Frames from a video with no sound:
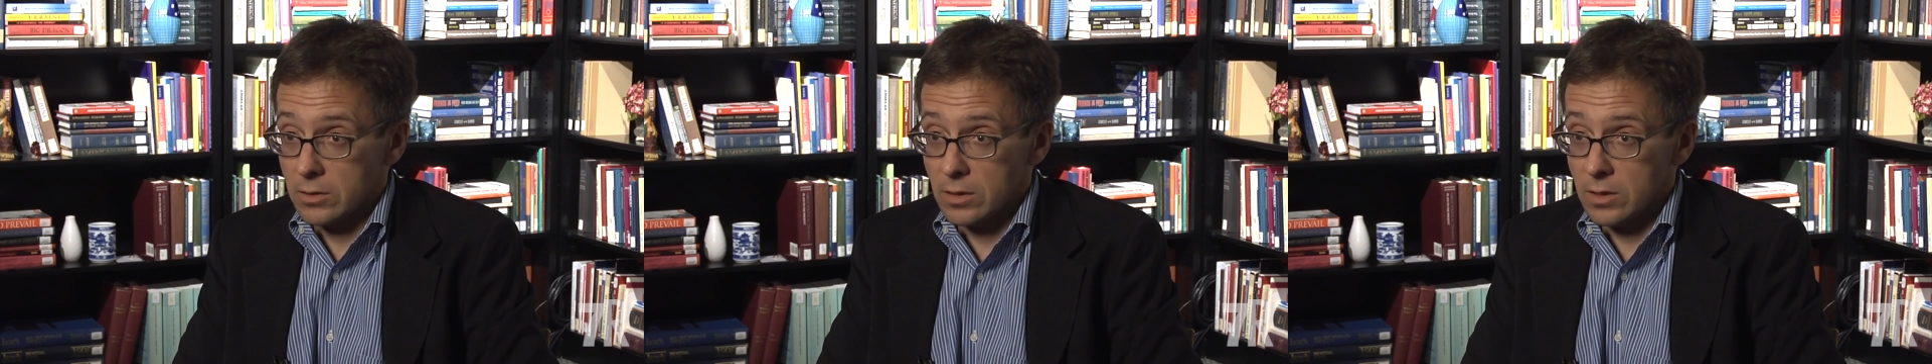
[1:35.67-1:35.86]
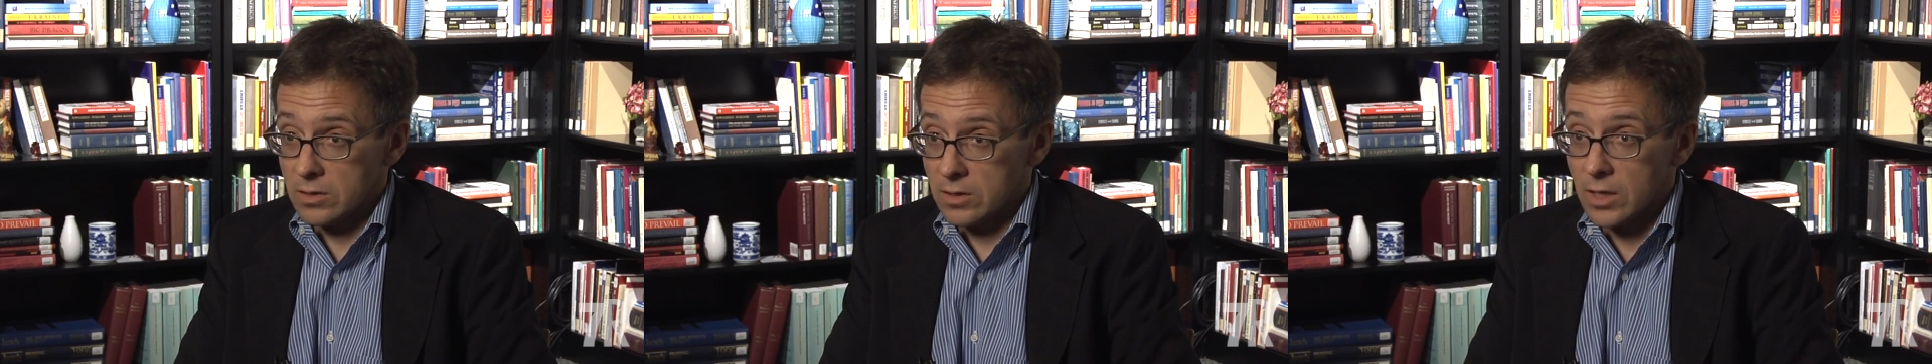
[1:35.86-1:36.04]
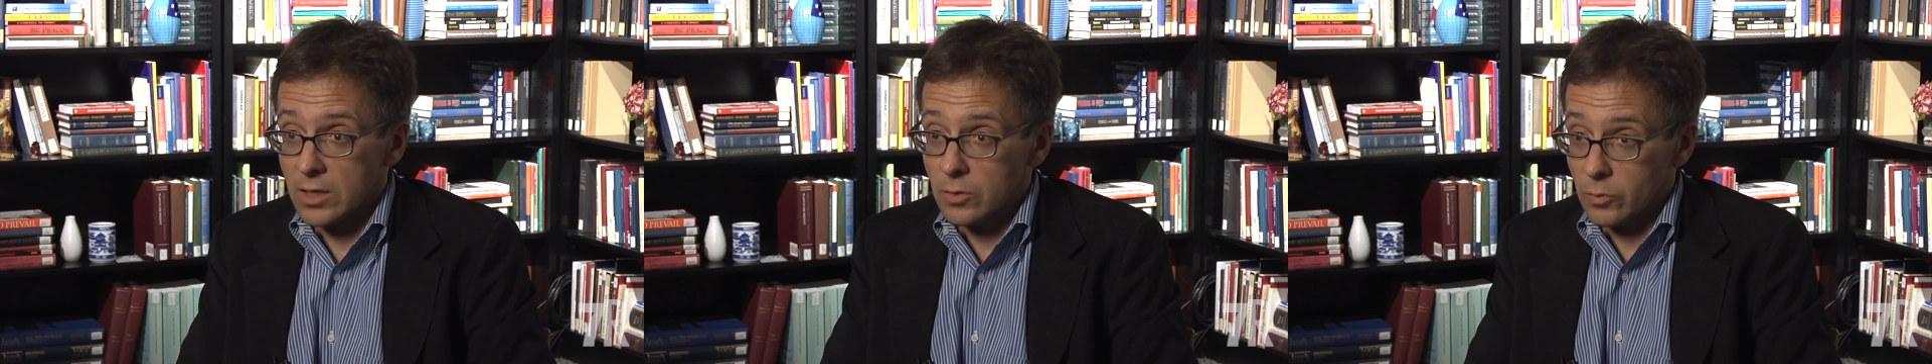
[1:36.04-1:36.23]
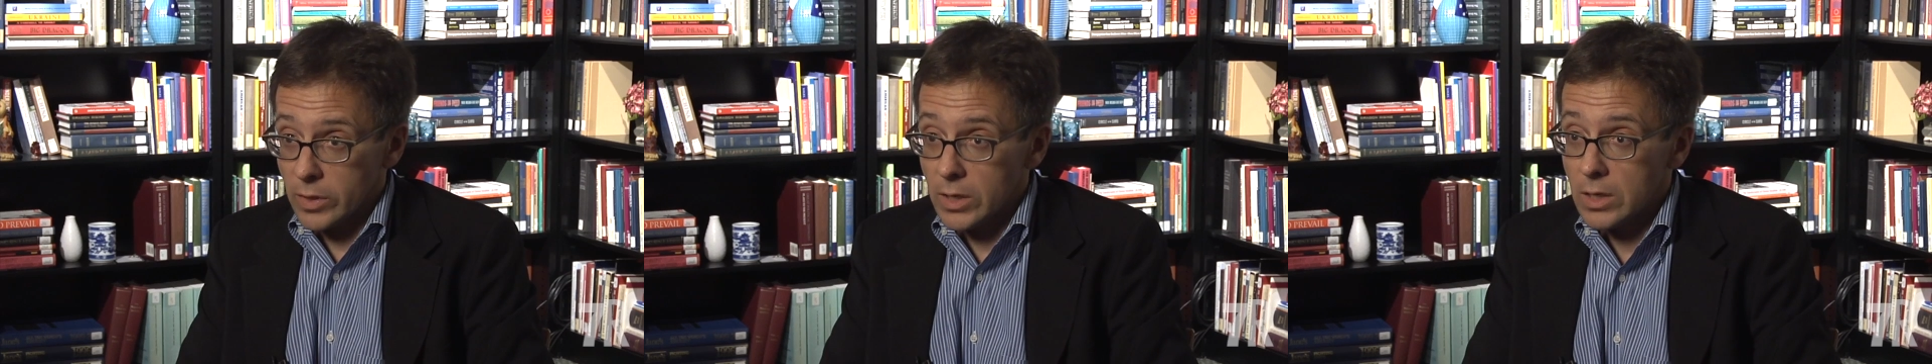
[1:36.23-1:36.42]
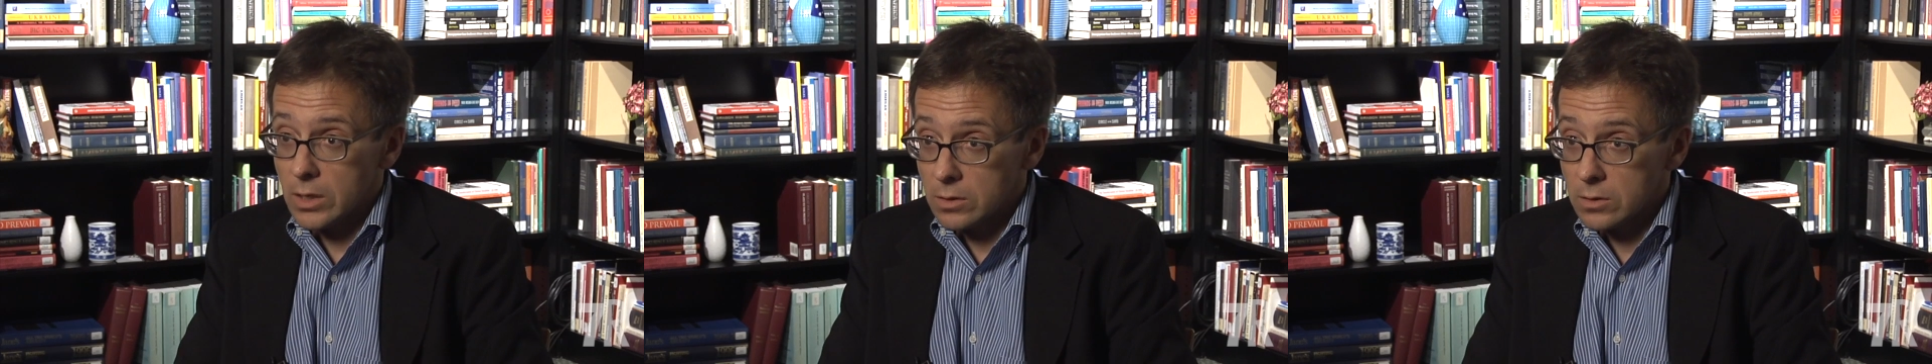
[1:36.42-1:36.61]
to the extent that
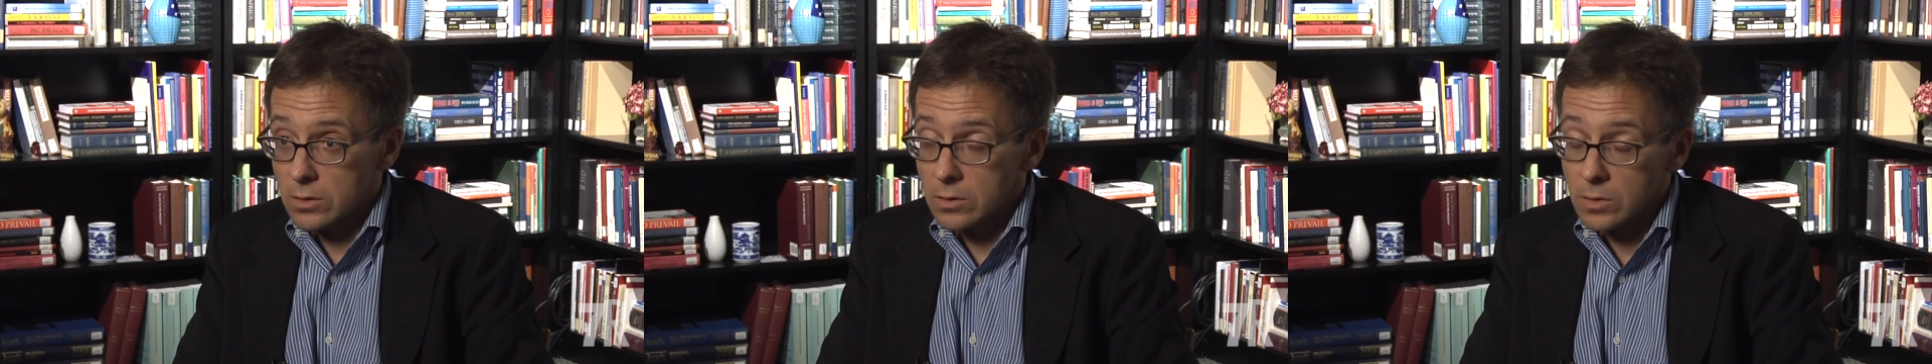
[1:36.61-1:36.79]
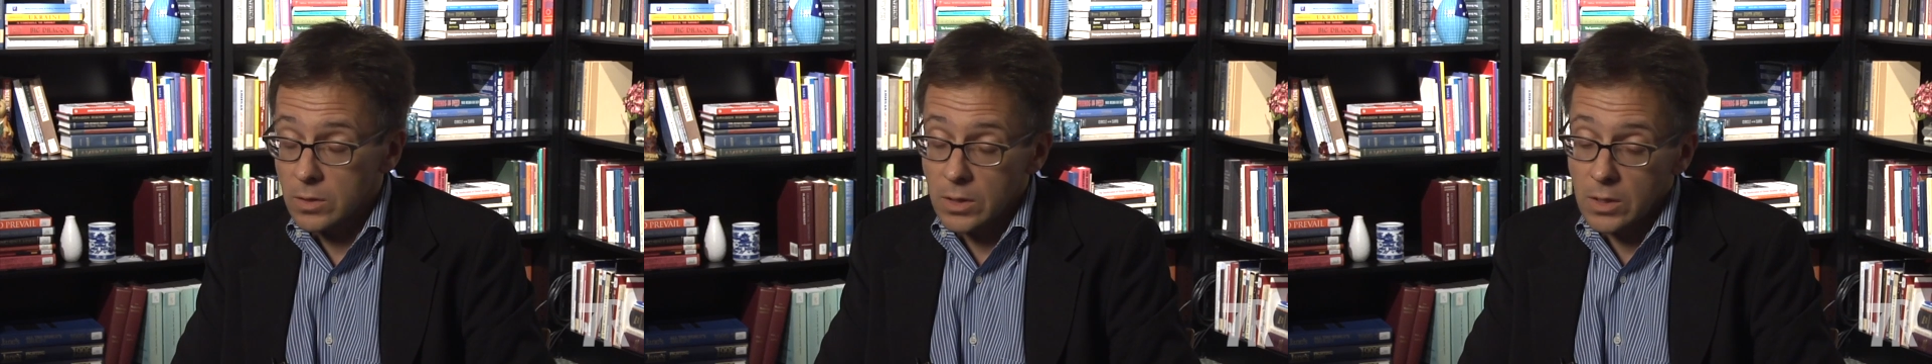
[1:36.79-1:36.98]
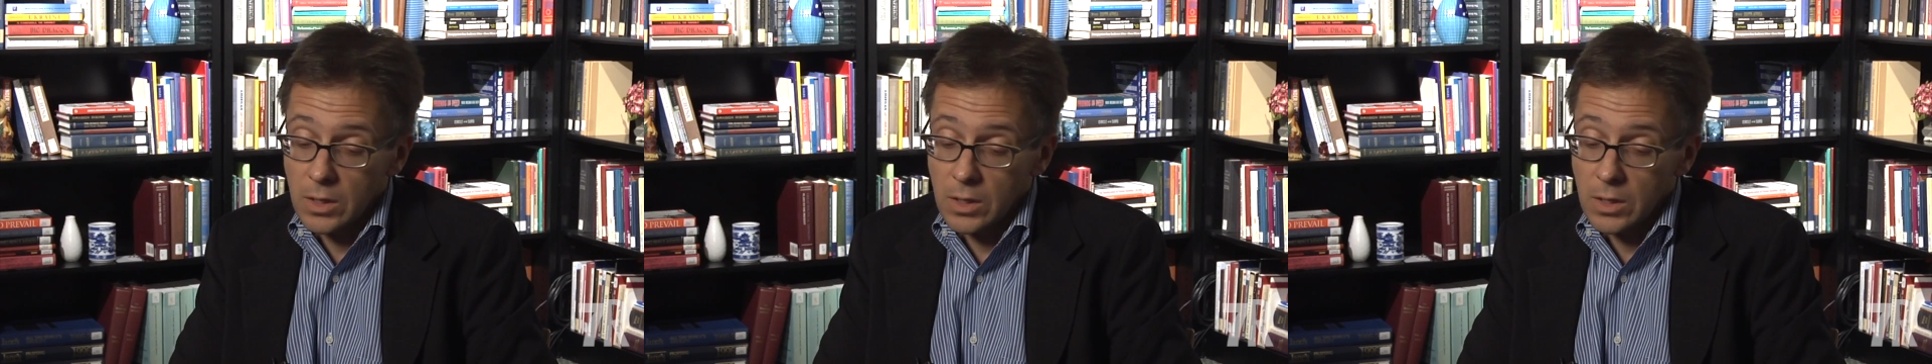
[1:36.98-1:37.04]
we need to.